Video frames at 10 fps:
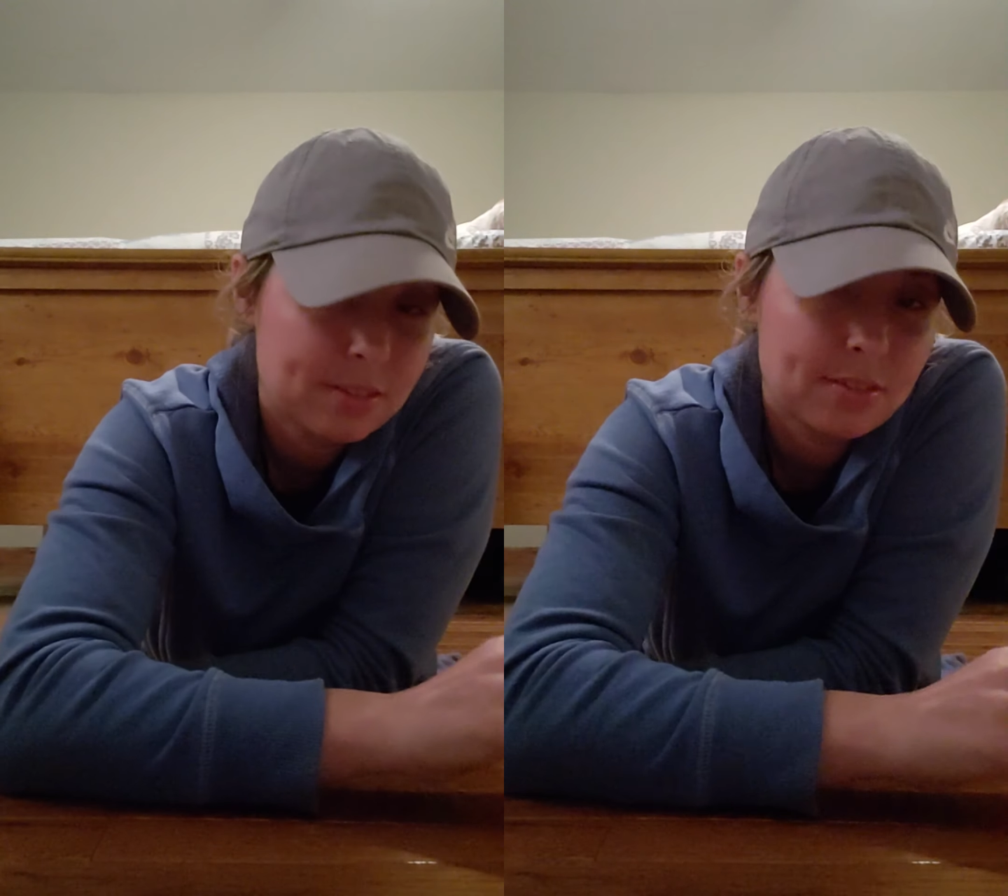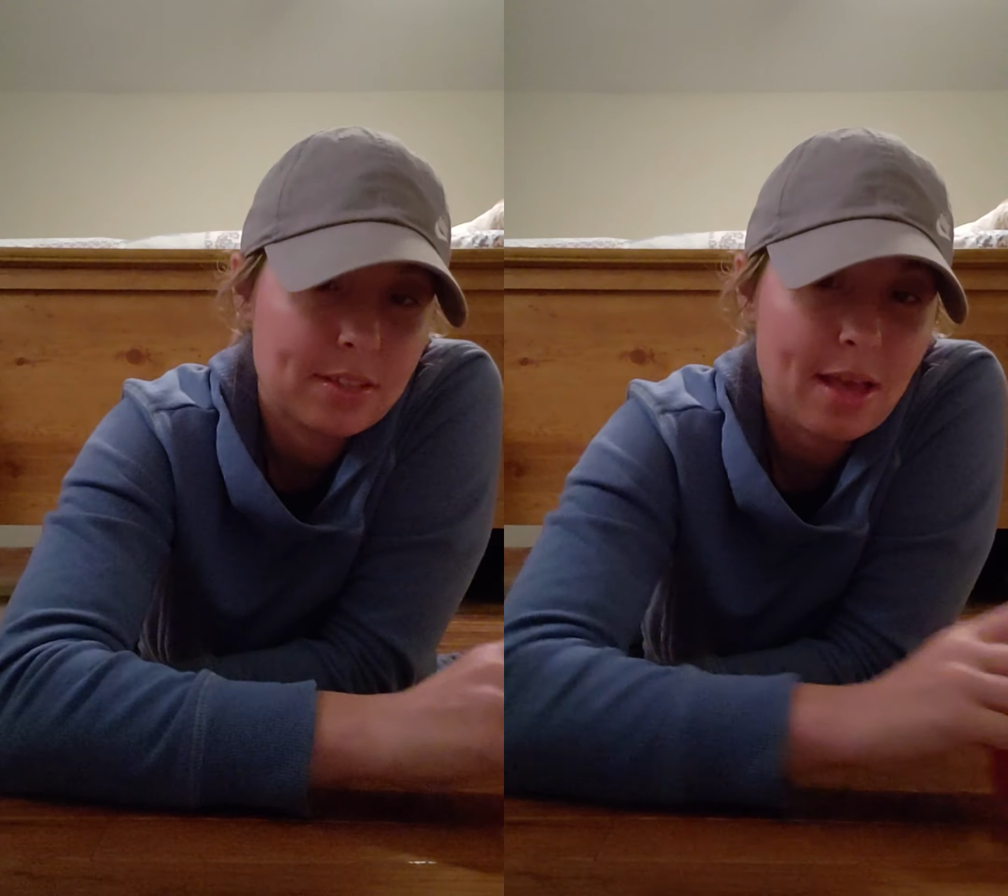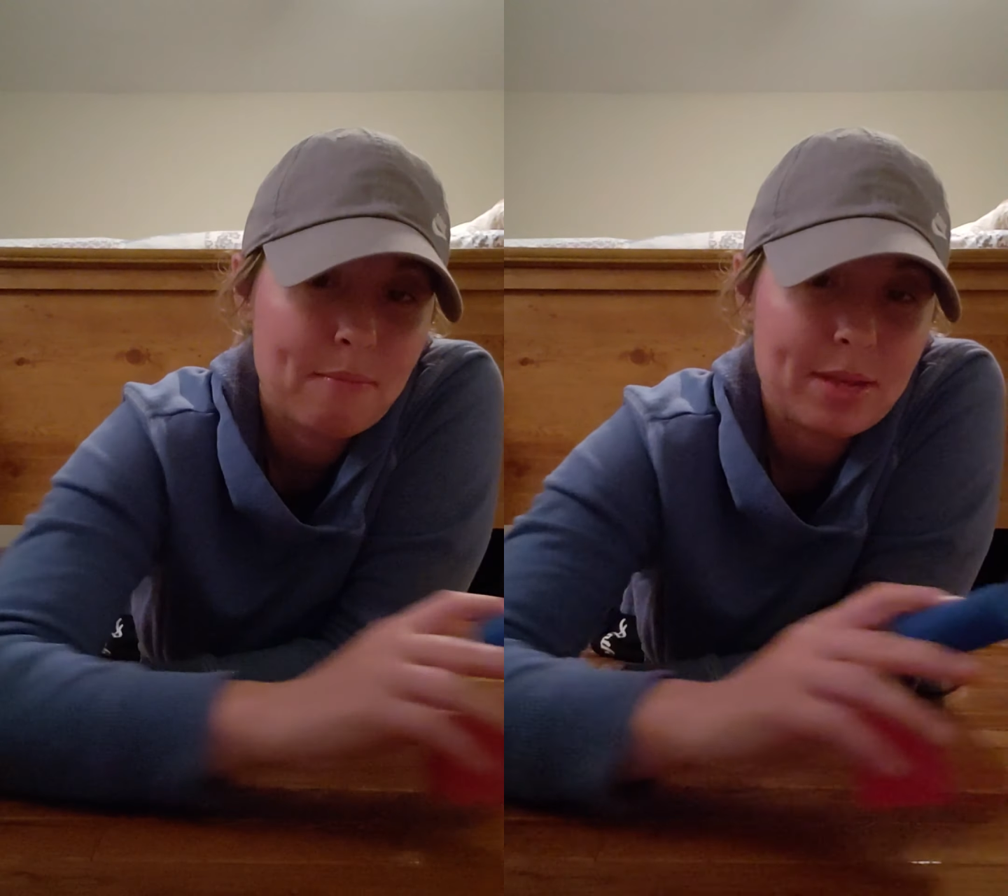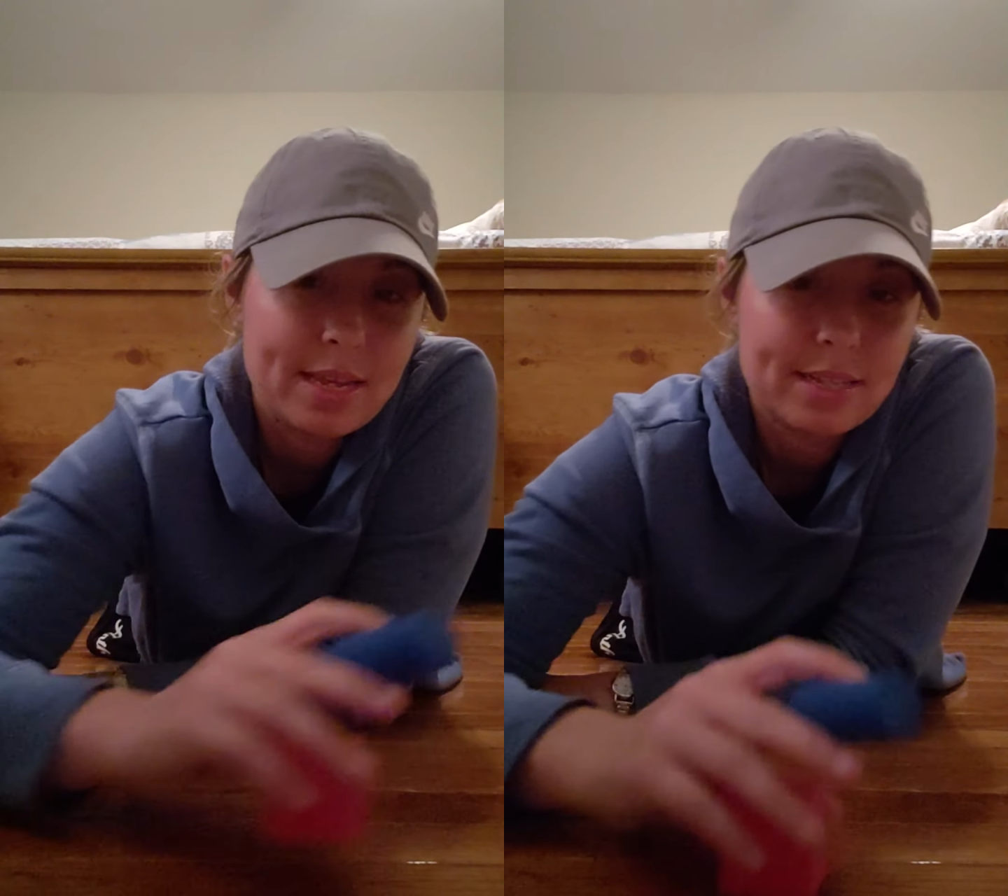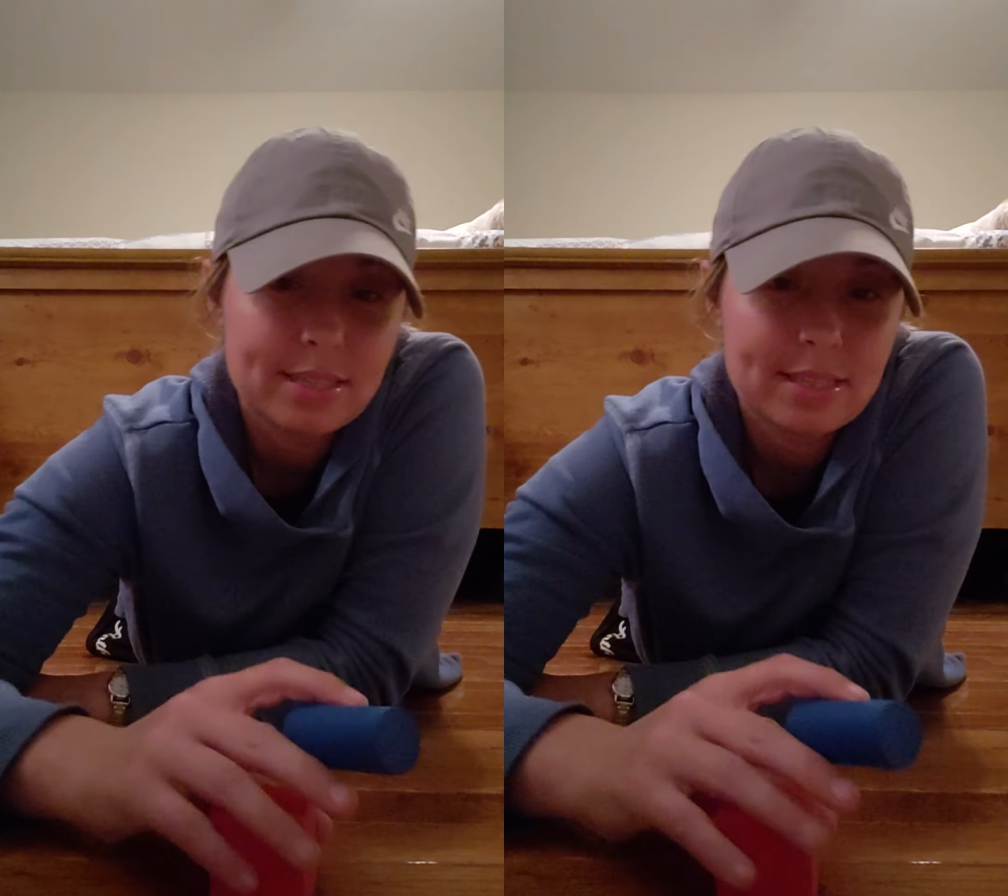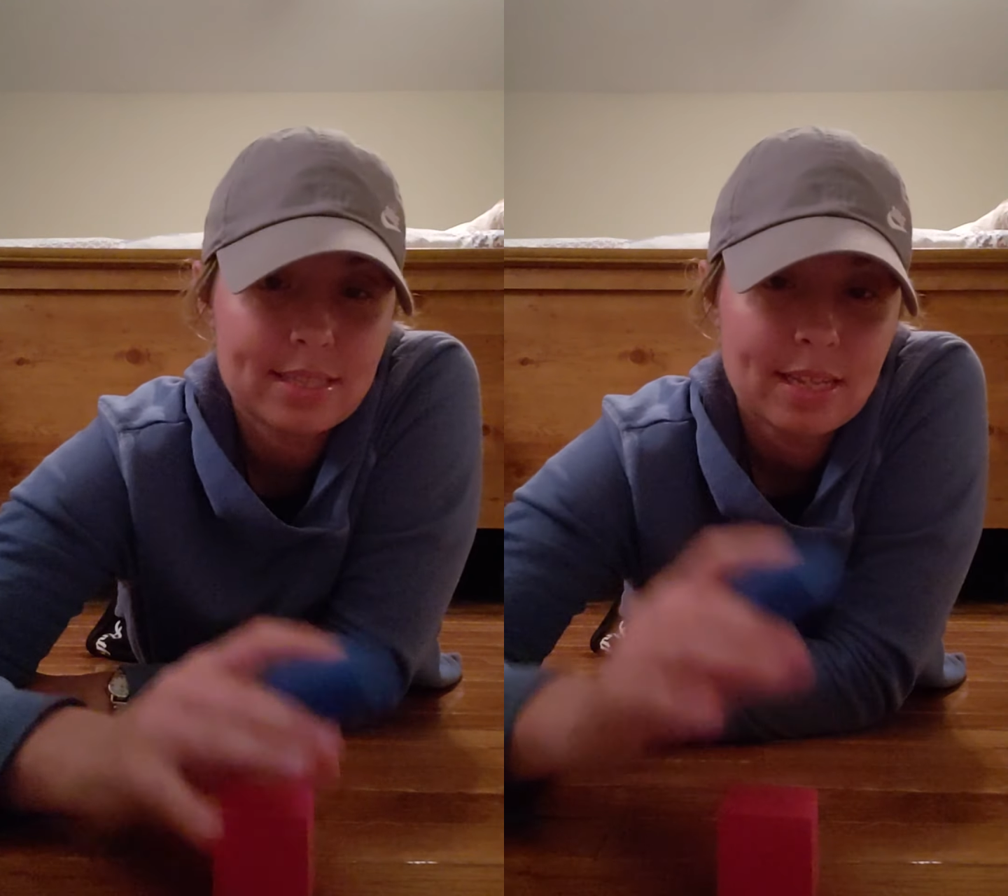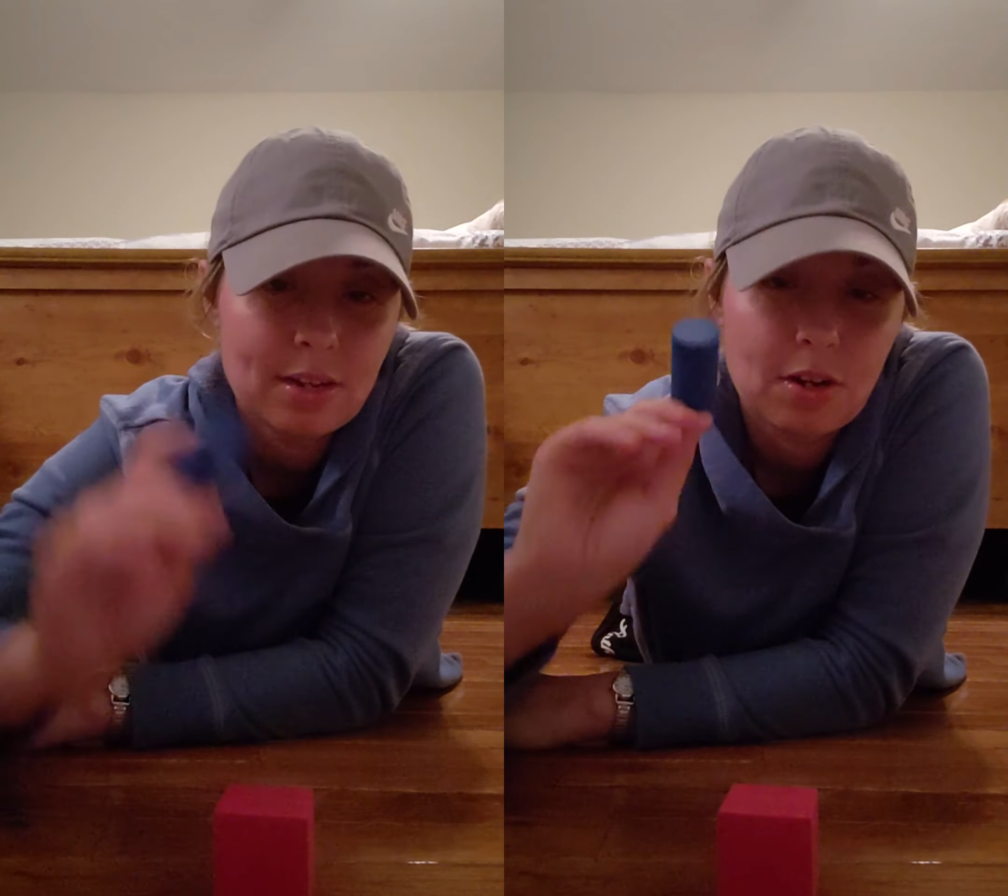so that means